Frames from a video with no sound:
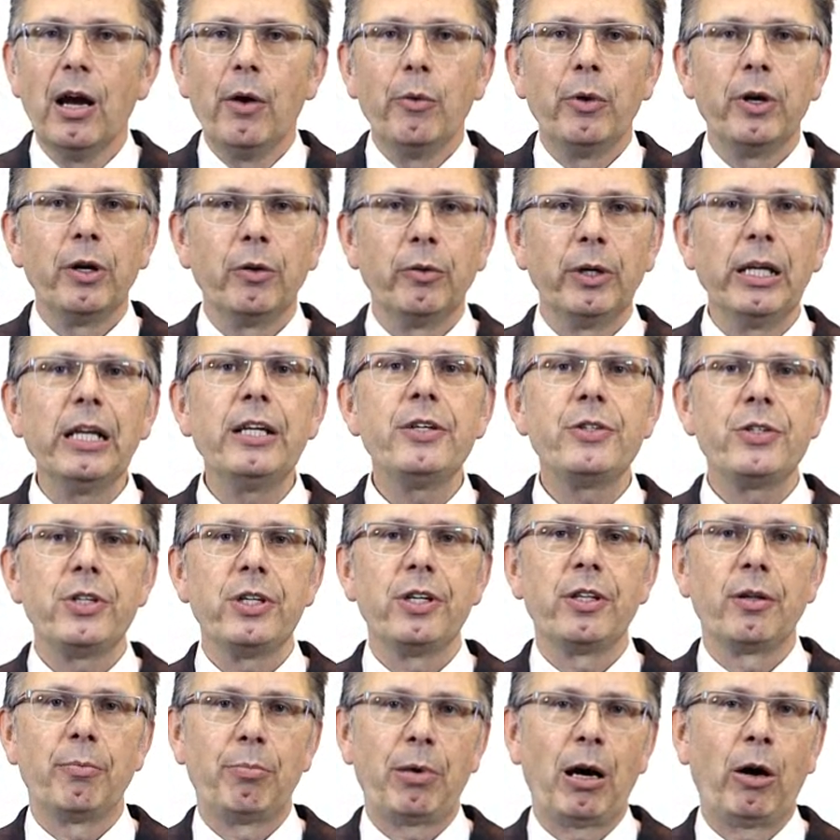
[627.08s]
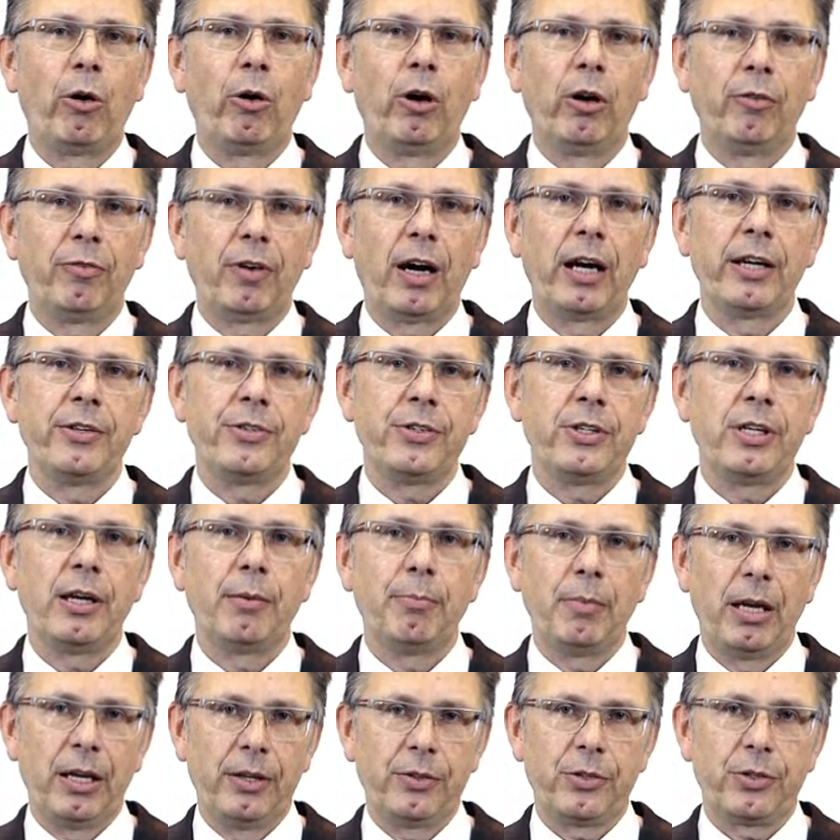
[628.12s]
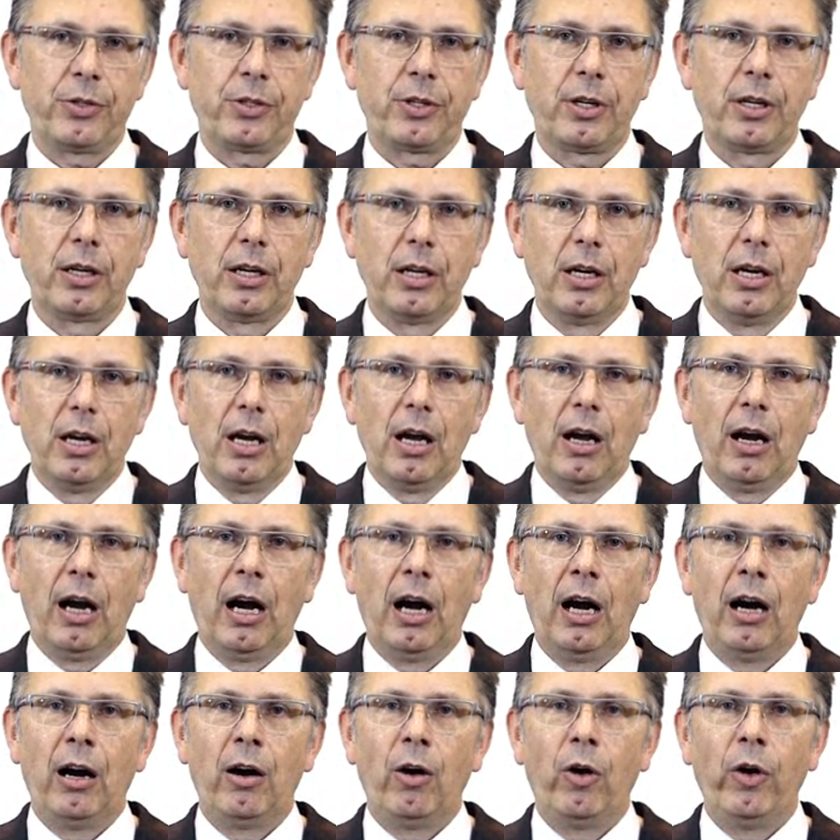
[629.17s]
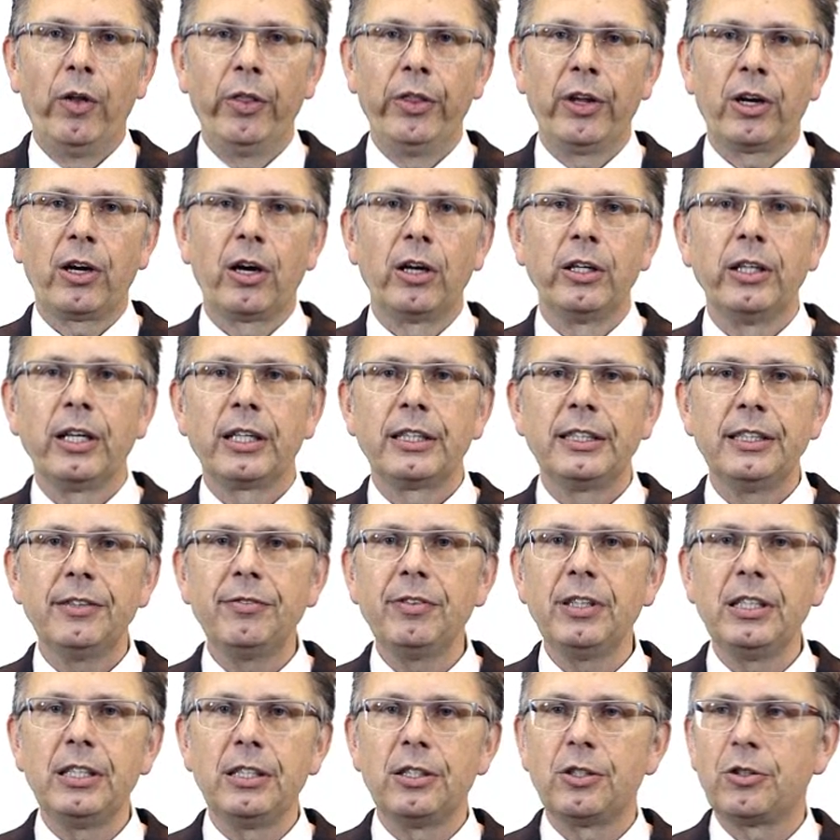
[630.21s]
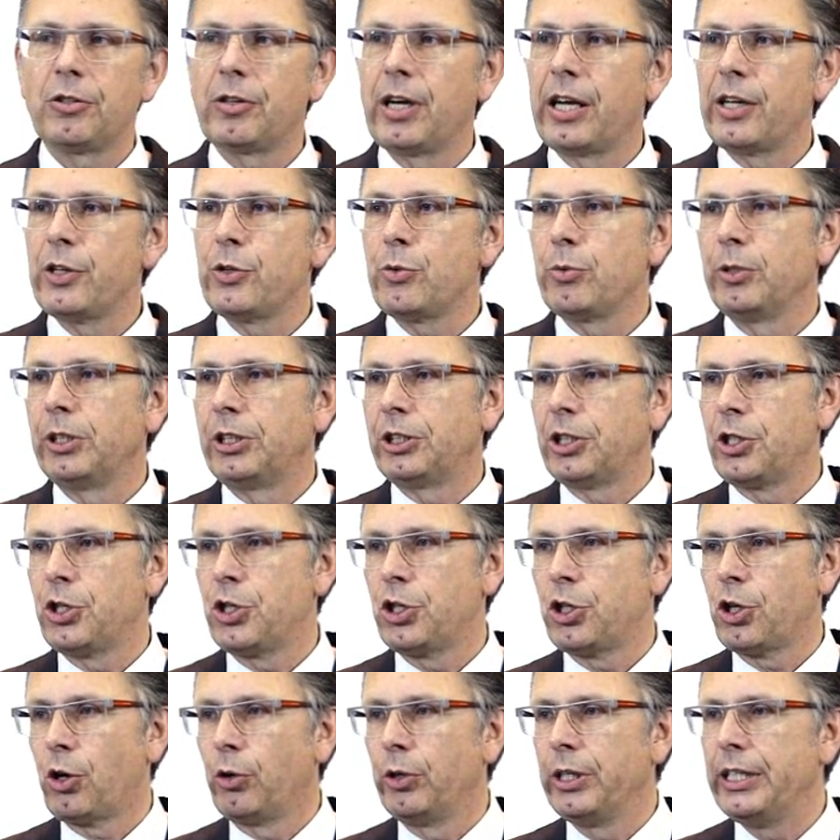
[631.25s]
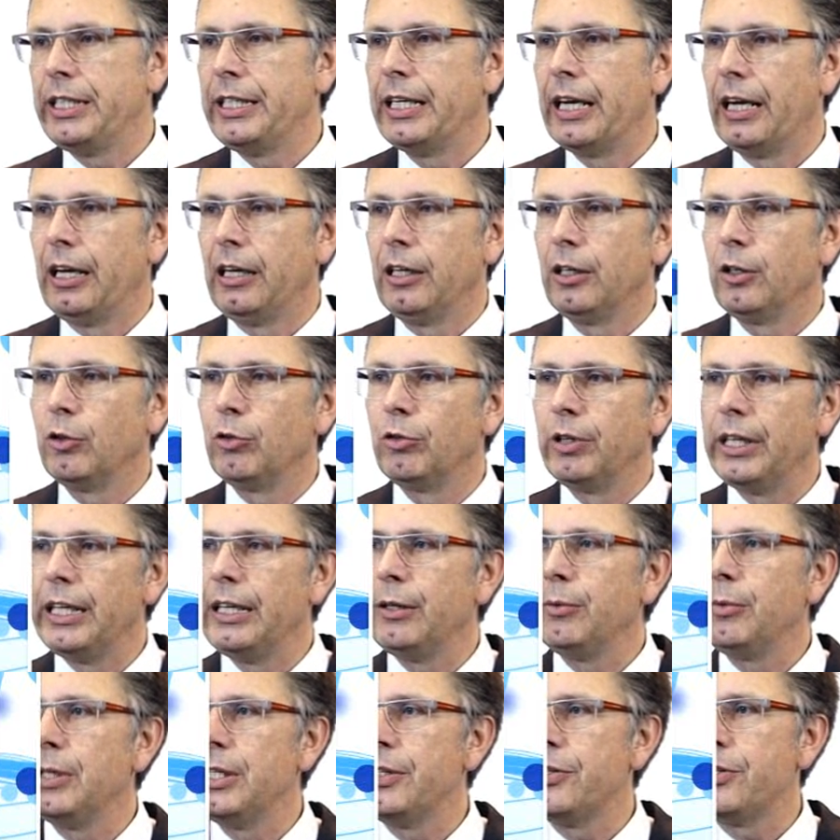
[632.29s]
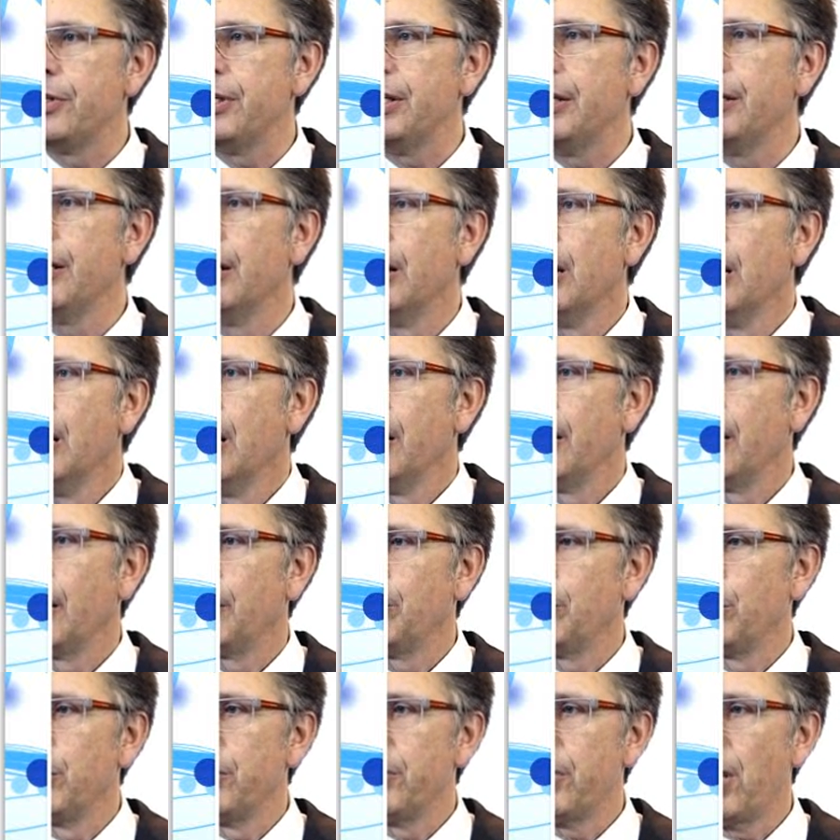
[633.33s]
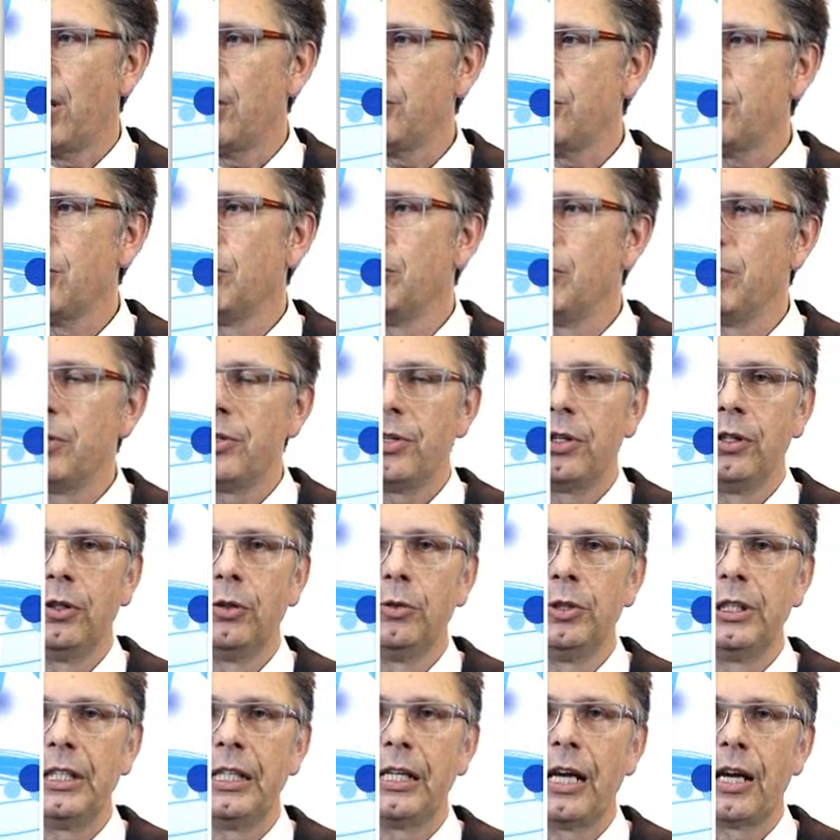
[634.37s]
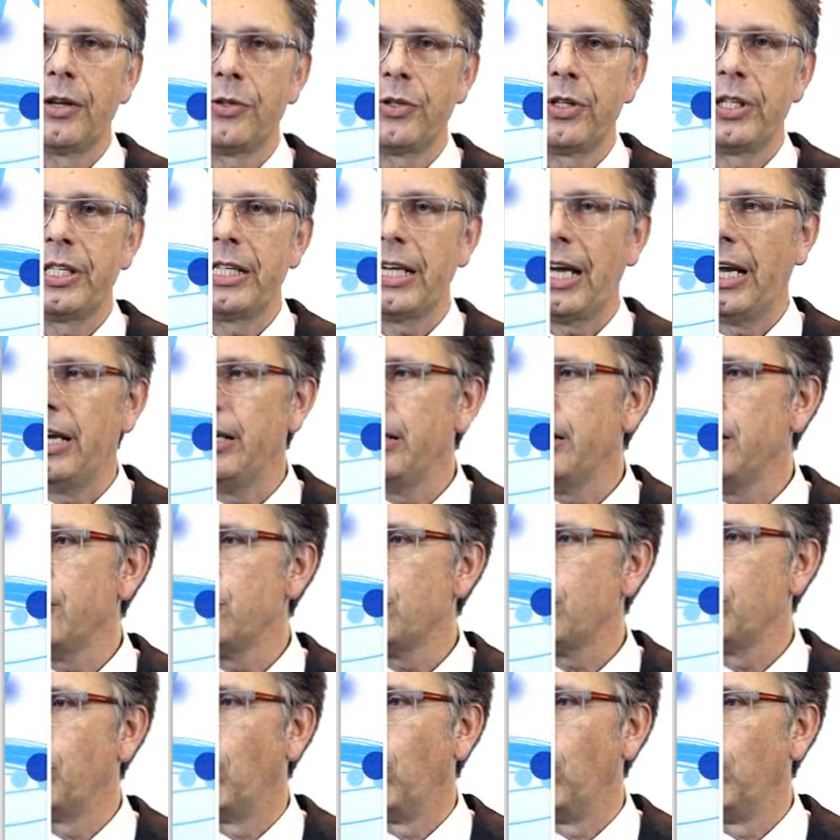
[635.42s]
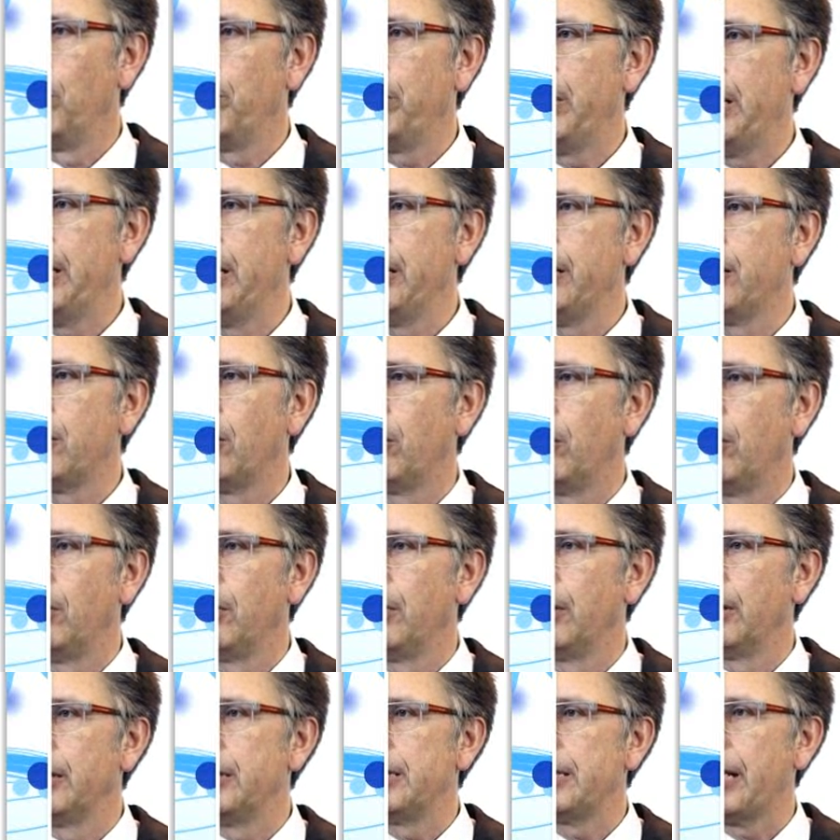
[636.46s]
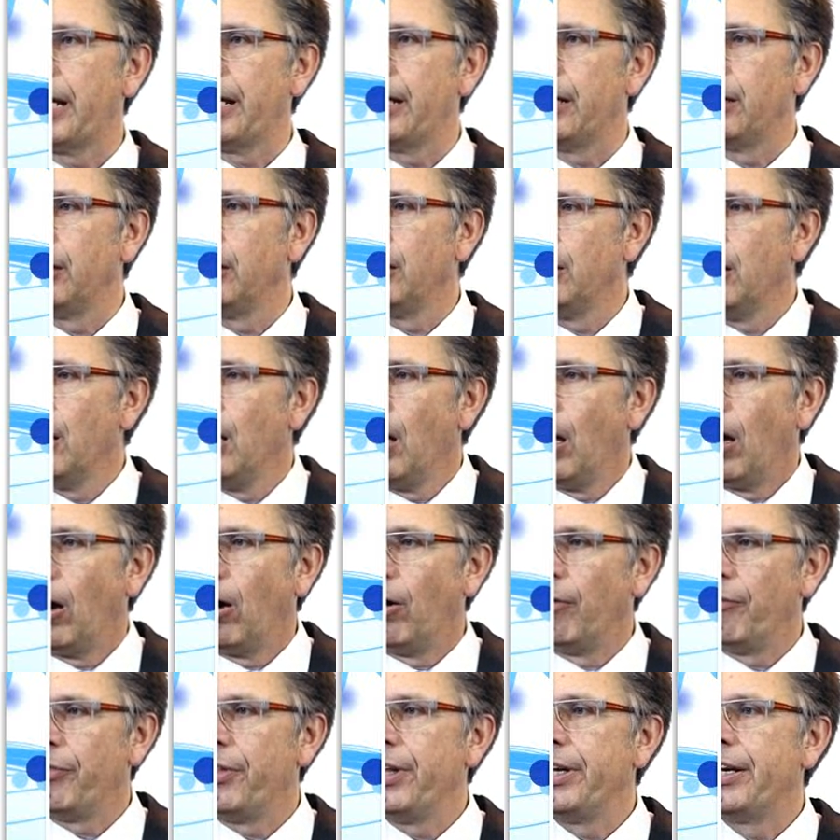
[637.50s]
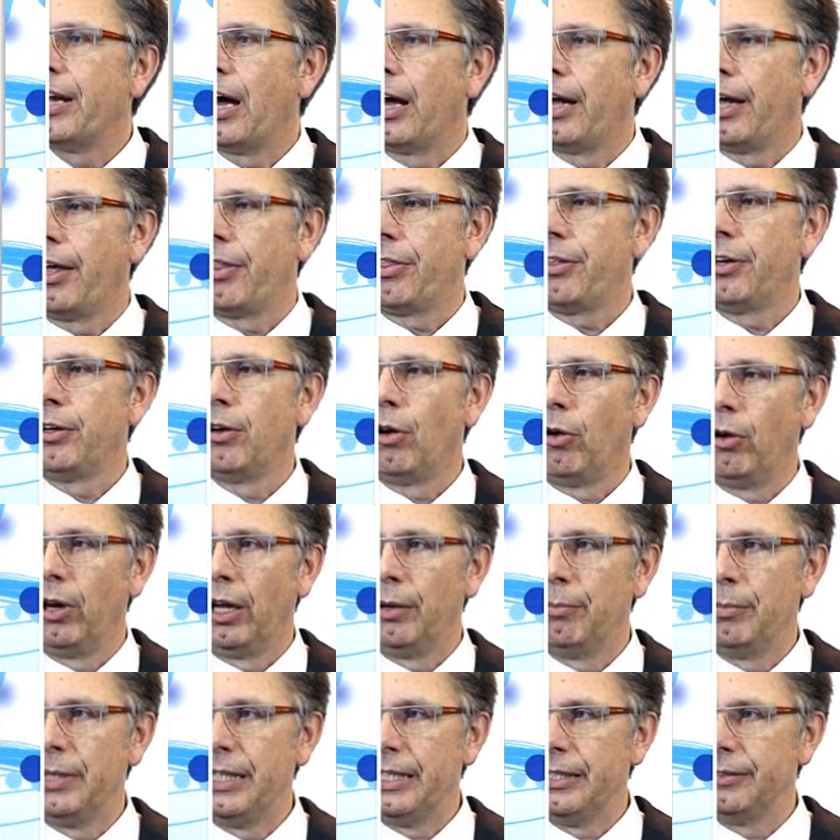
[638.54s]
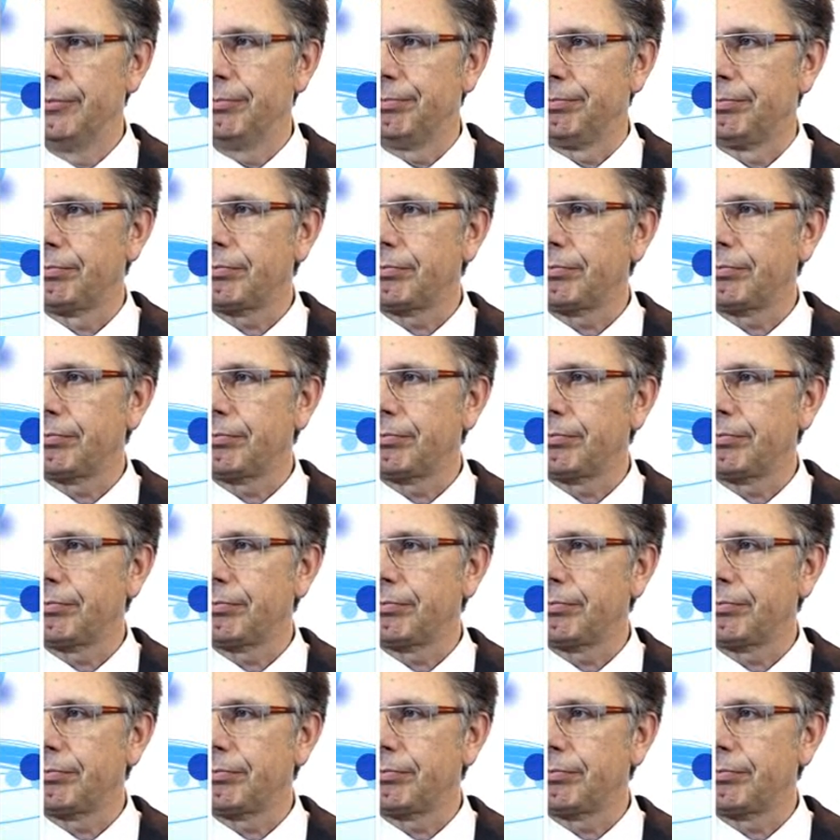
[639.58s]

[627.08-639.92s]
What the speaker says: we really see the power of ICMS. On the conductivity trace, which is shown here in green, we see that potassium is eluting as a tailing small peak on the tail of the diethanolamine.